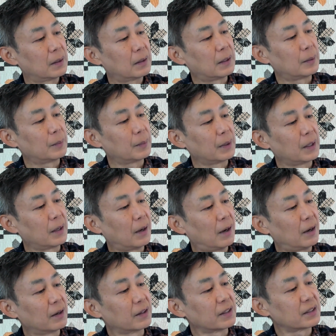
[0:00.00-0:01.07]
In
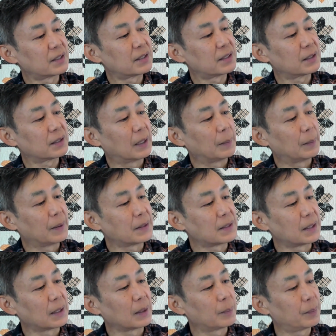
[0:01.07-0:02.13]
August, I
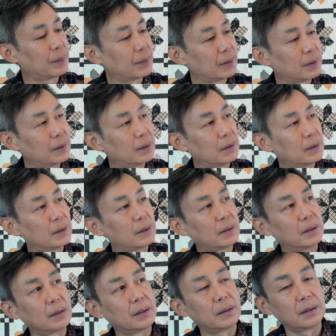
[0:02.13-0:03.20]
picked it up.
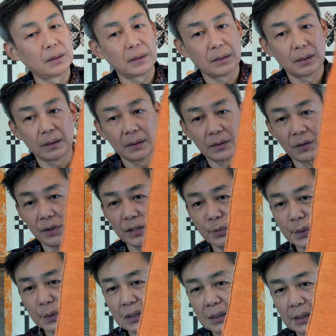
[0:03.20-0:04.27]
So
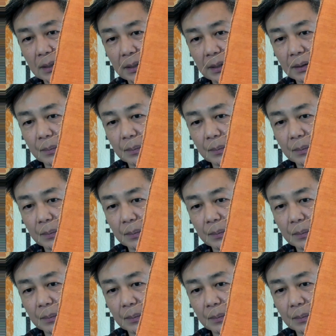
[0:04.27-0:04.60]
this was